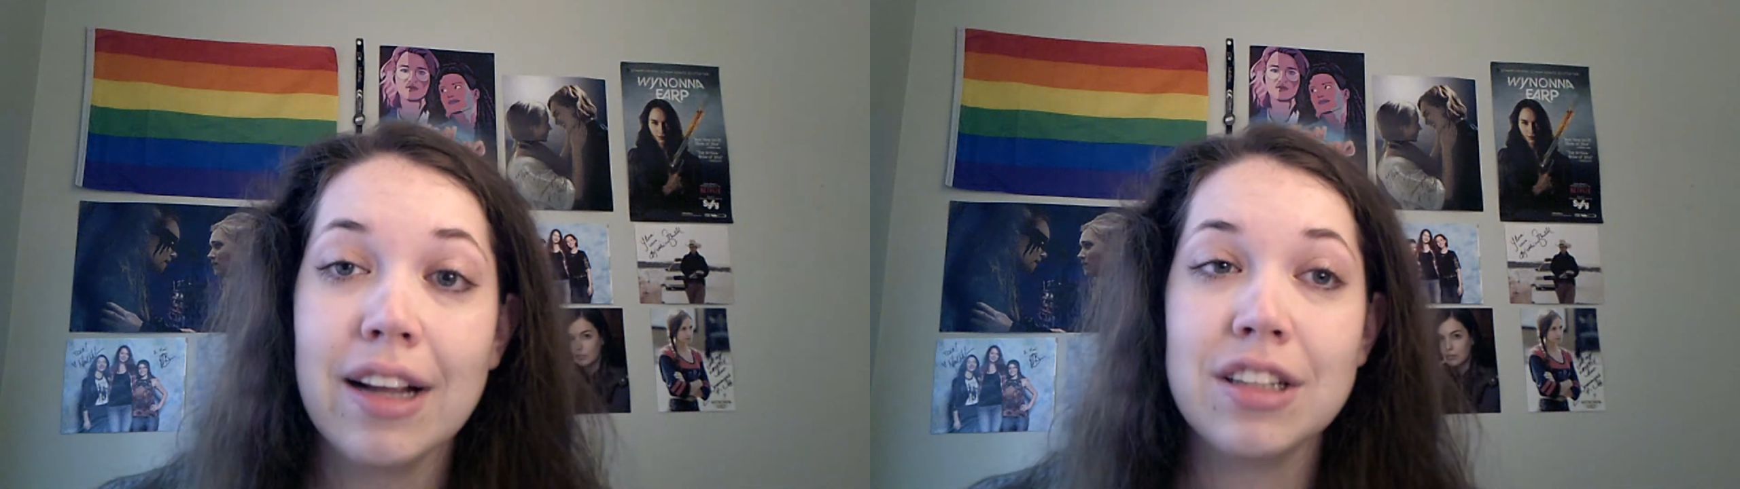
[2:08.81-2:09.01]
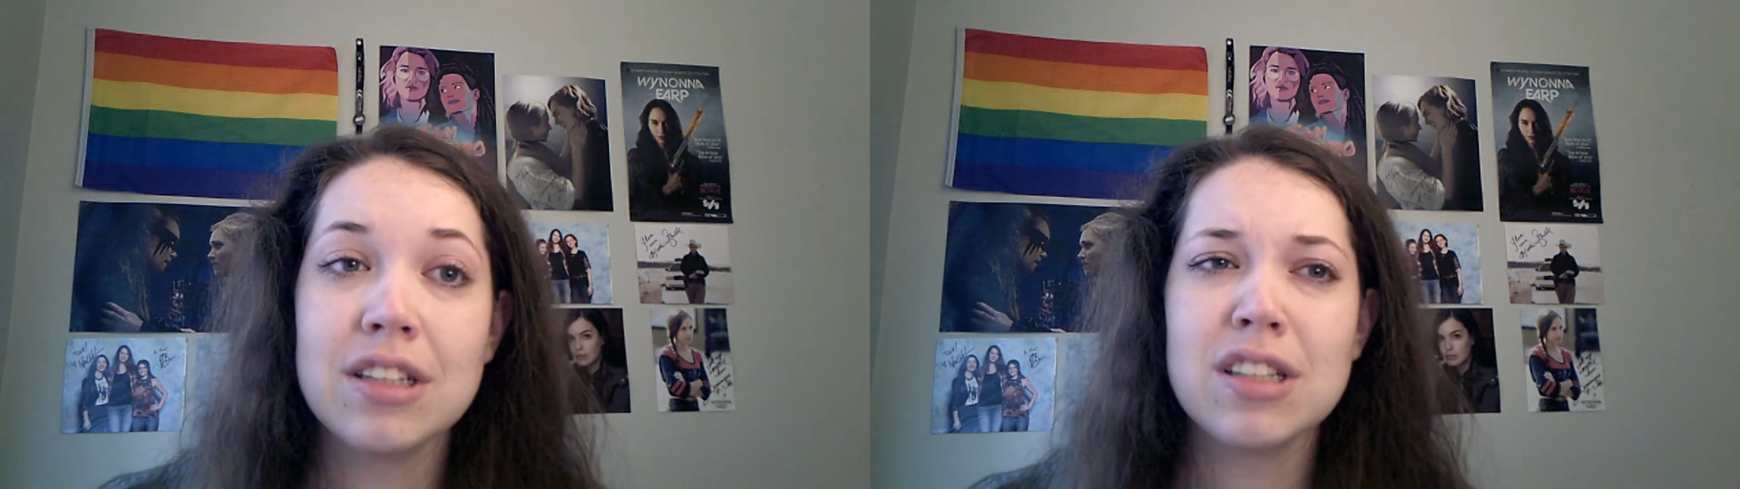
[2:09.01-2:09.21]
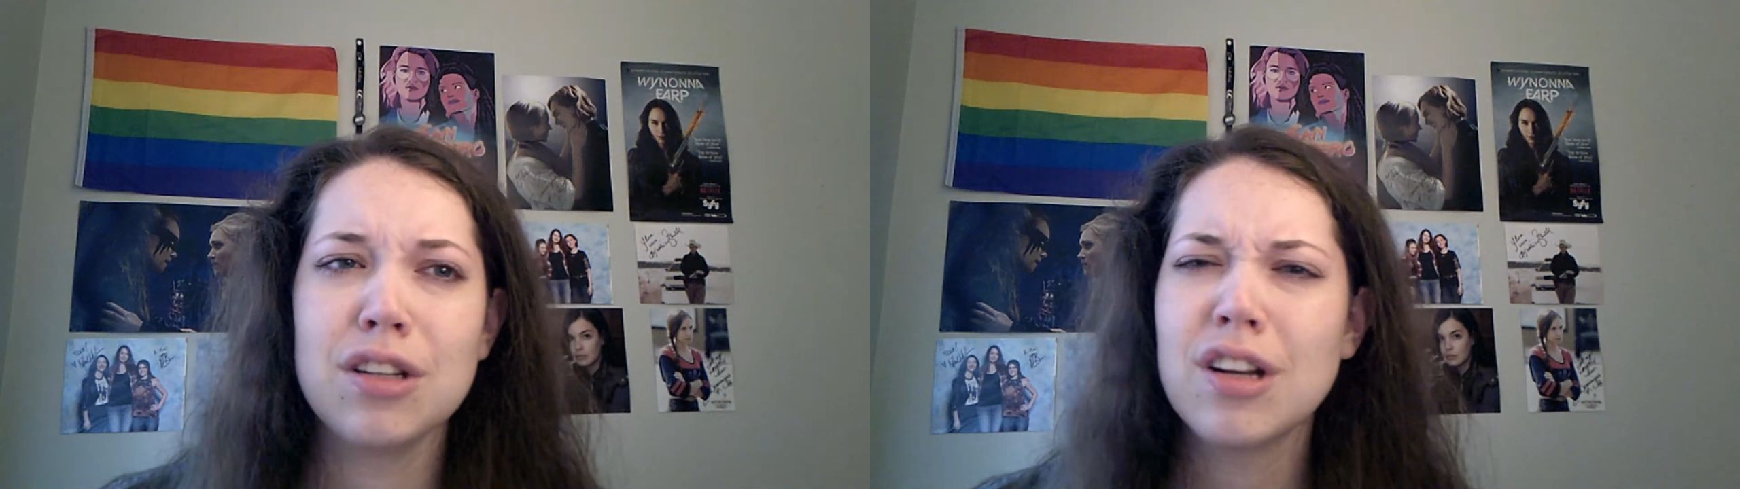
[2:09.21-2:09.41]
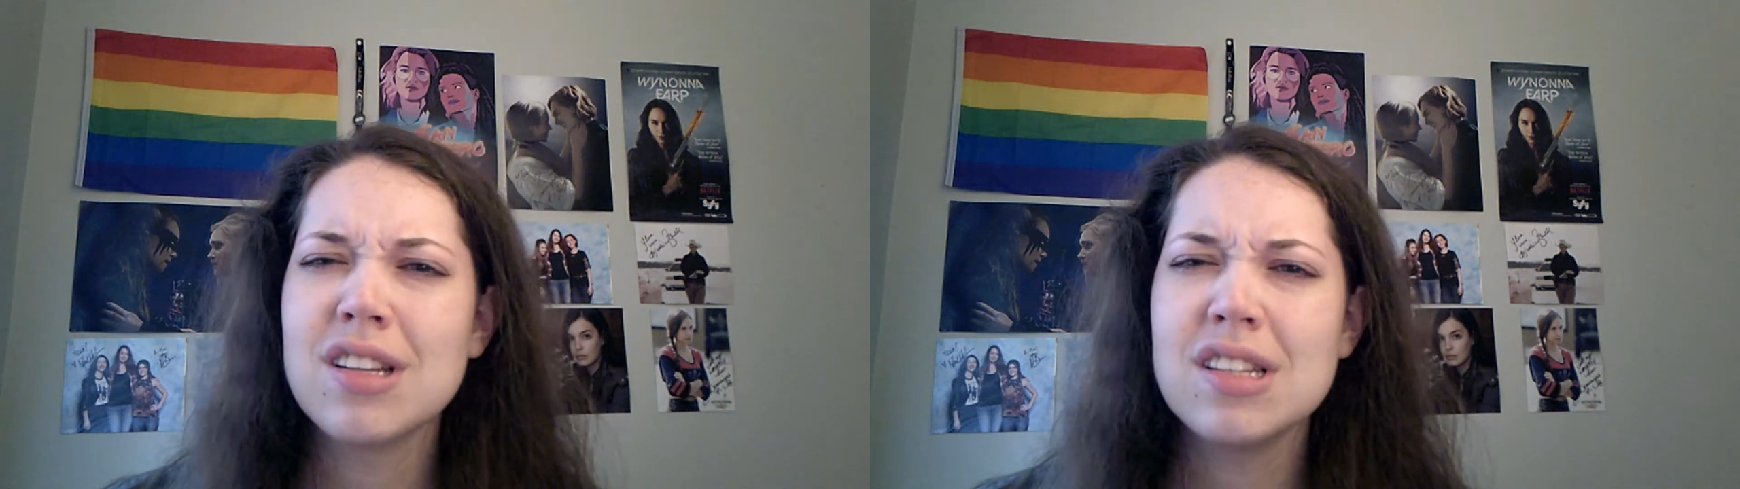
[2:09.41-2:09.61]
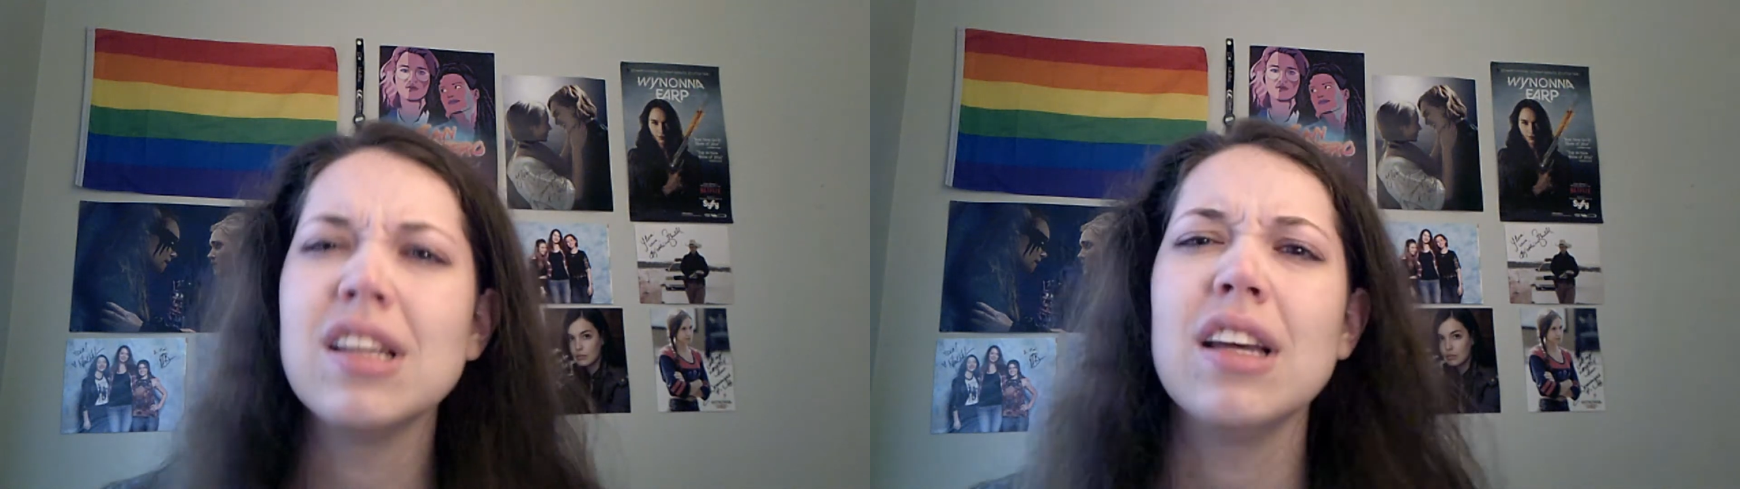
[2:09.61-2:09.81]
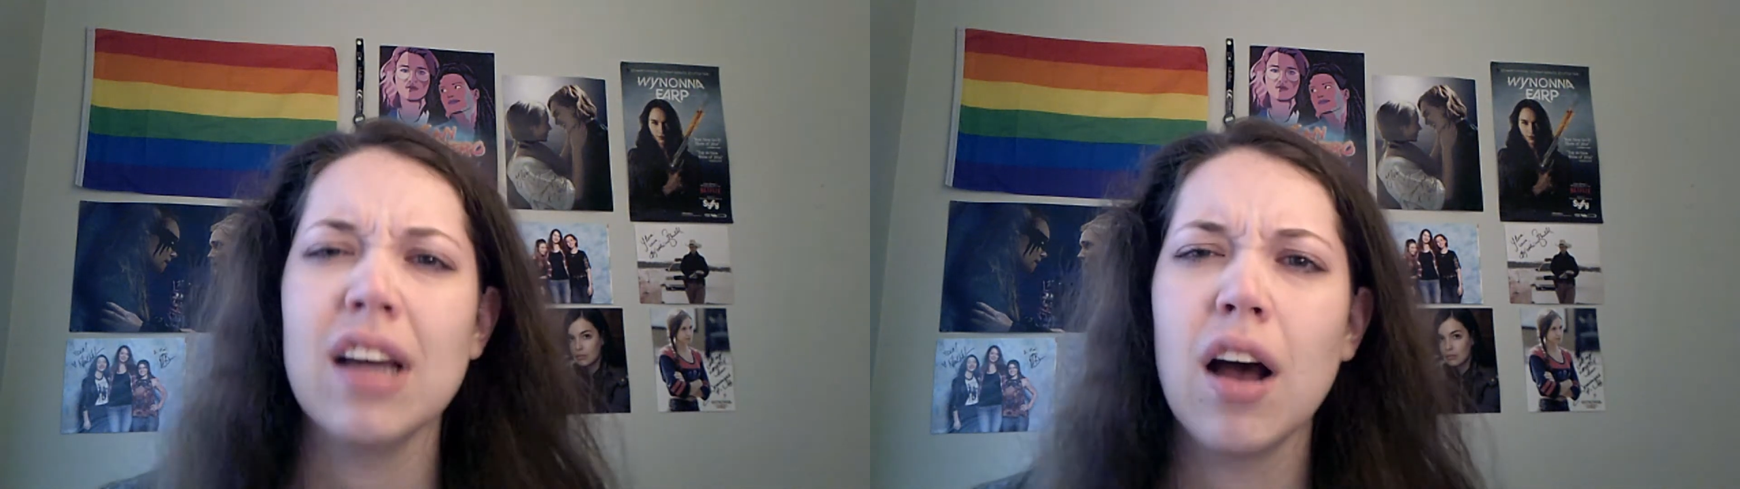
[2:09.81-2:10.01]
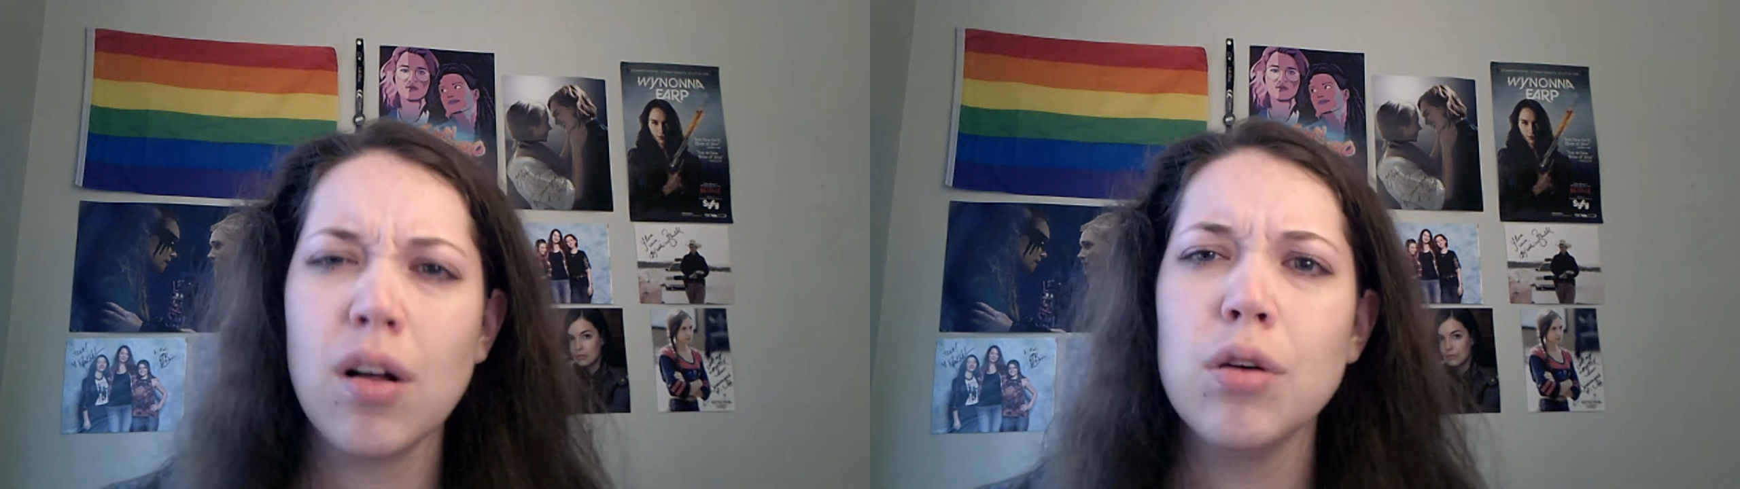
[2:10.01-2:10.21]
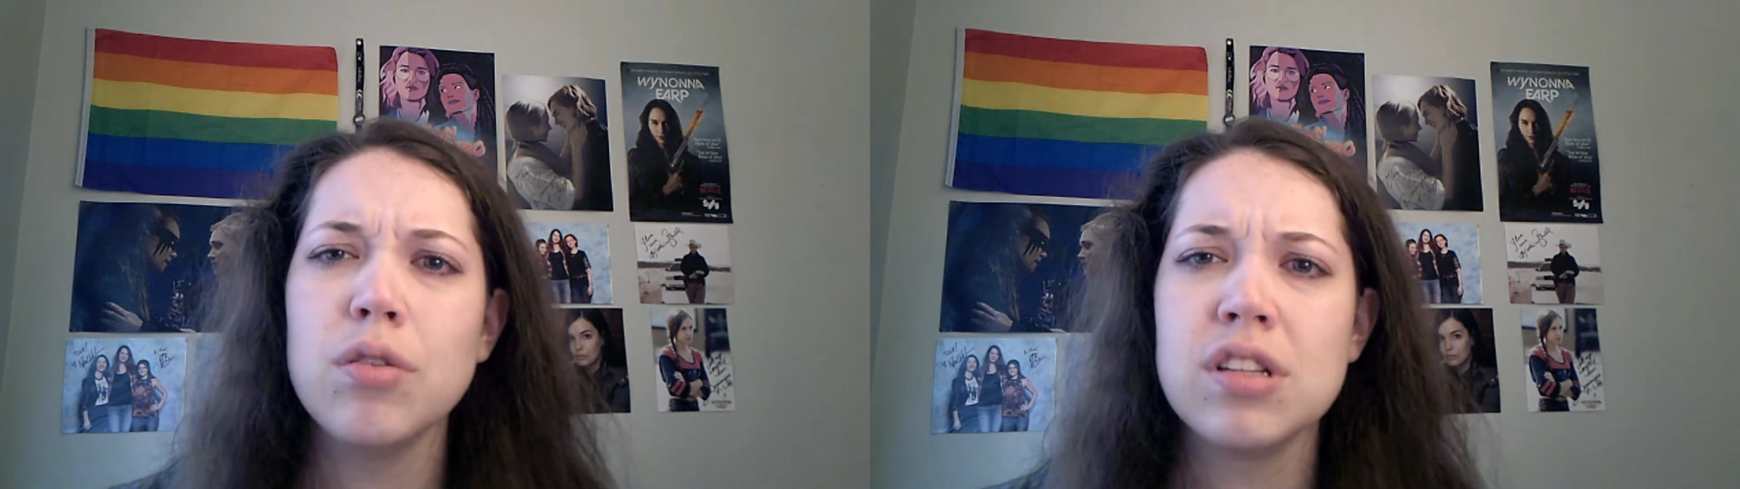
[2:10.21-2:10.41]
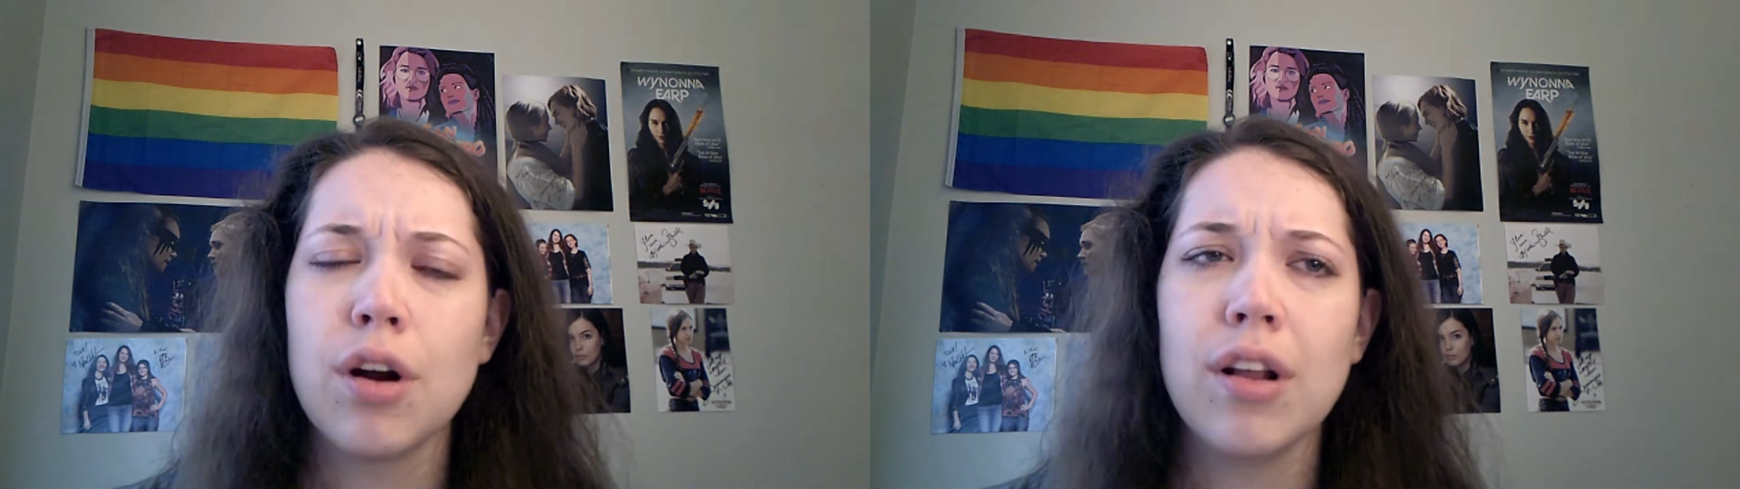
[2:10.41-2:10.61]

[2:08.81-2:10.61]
It's just, you could see how close they are.